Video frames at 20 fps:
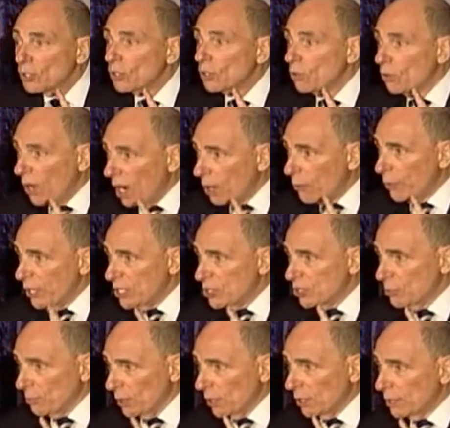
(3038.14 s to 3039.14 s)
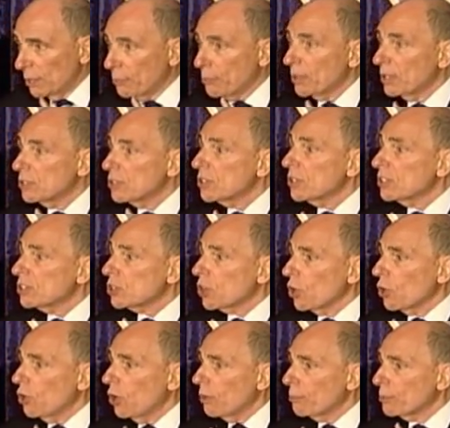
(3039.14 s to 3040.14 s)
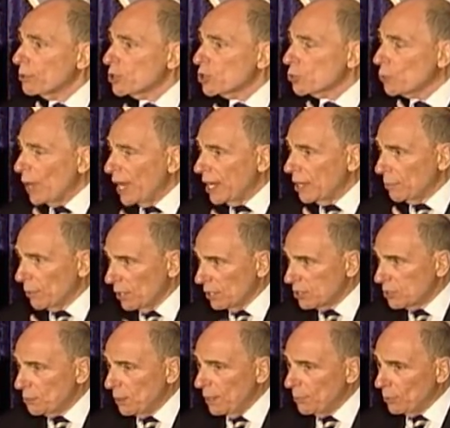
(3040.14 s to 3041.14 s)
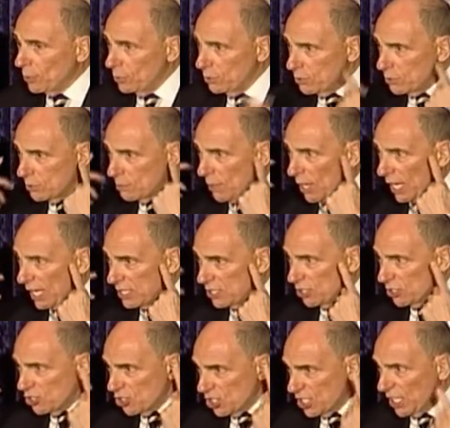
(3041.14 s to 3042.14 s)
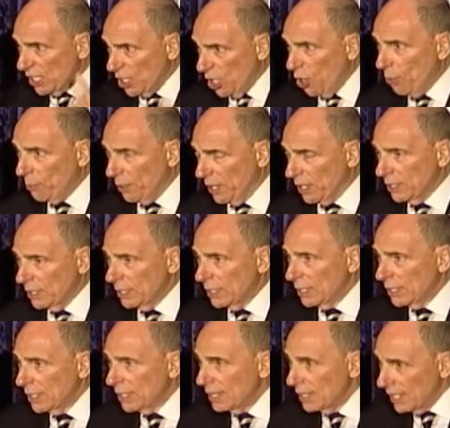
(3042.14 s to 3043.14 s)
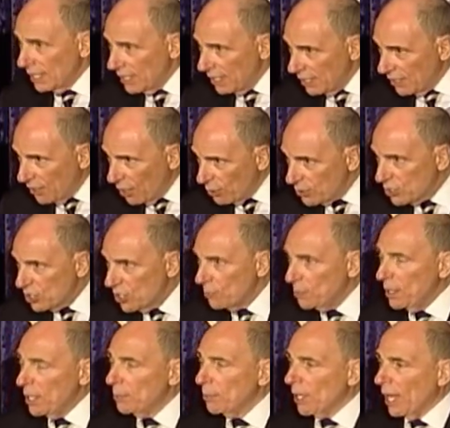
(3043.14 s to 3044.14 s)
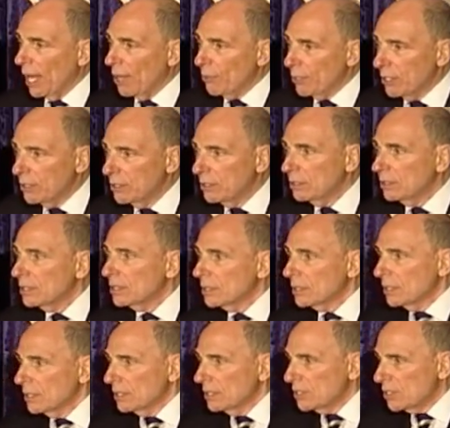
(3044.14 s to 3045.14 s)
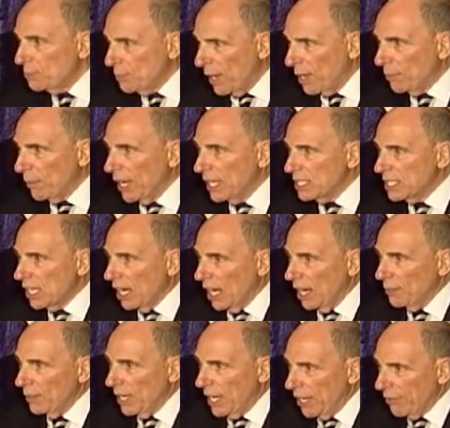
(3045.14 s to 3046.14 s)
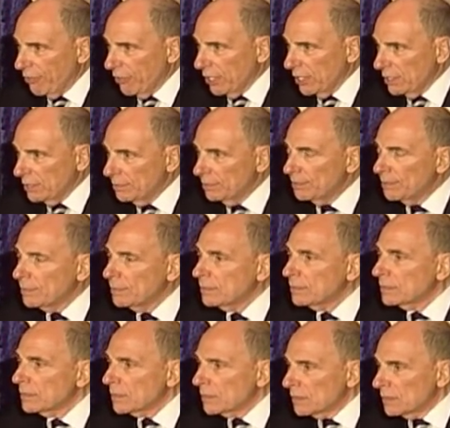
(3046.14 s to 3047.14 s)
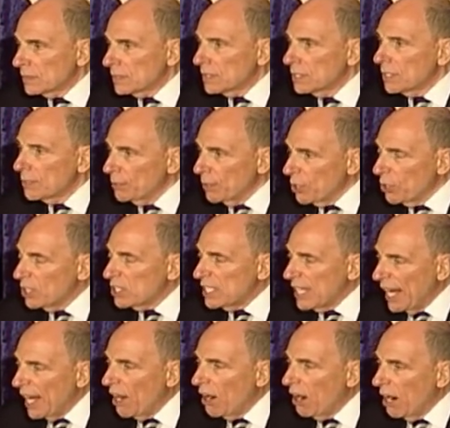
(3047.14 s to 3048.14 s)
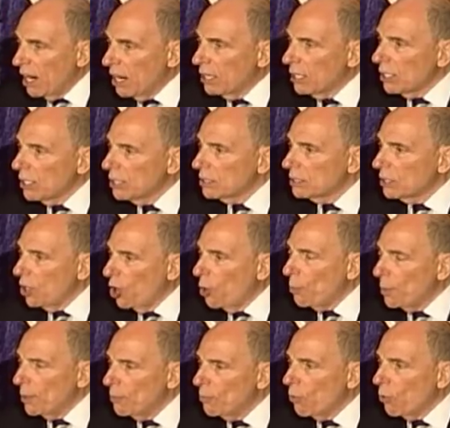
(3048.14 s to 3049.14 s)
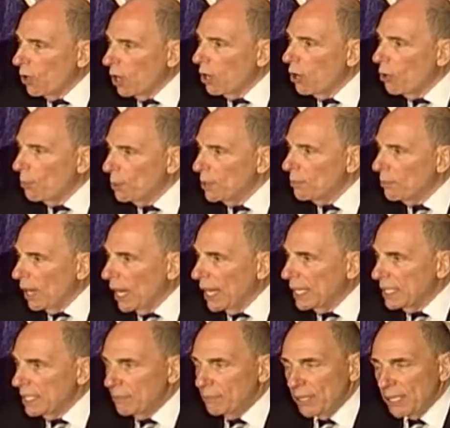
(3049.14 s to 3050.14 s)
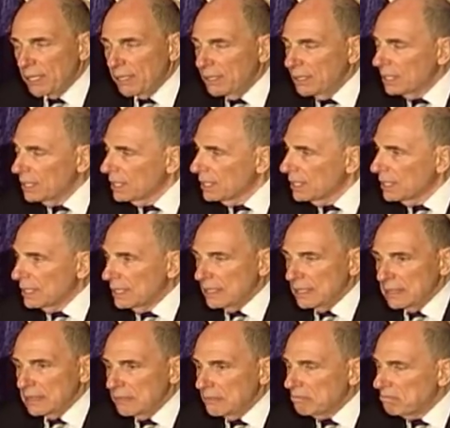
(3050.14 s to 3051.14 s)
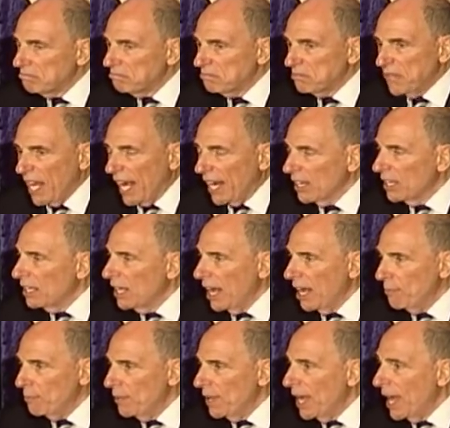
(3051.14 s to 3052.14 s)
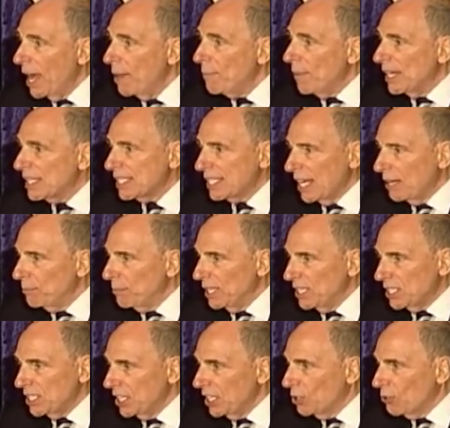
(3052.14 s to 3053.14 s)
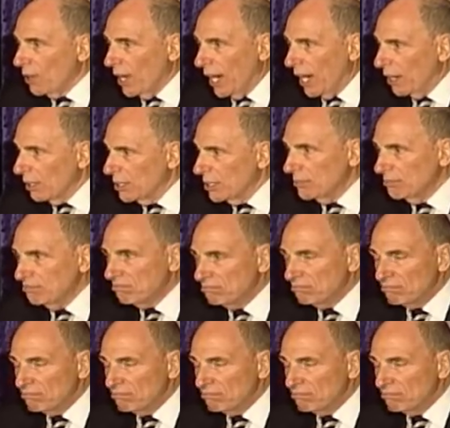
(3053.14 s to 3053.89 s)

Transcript: who are reachable, the so-called persuadables, people whose minds are still open. Those are the people I would spend my time and effort, because they are open, more open-minded. But that MSNBC crowd,